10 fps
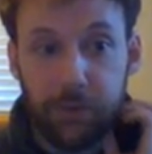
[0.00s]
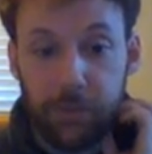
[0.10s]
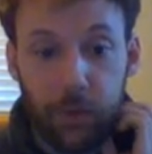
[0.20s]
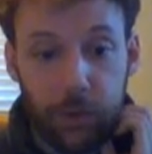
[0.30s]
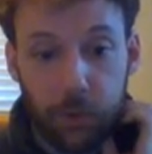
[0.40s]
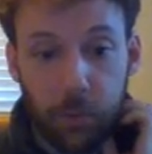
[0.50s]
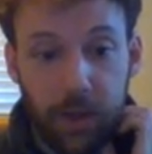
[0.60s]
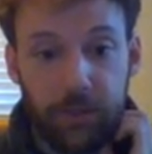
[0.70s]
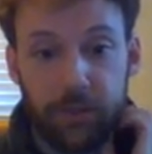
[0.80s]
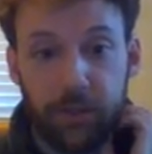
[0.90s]
familiar
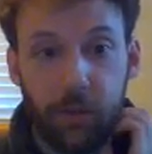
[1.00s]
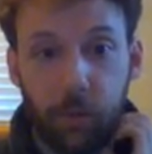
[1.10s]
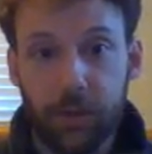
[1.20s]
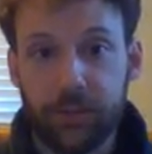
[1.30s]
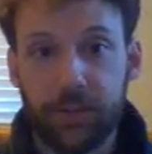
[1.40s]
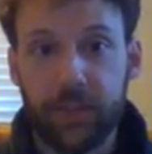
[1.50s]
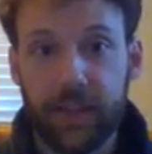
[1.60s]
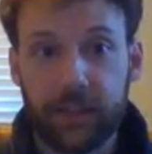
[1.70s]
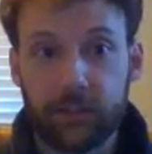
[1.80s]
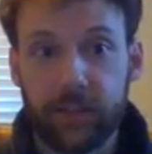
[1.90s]
with the
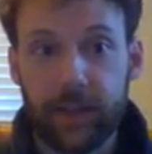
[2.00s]
things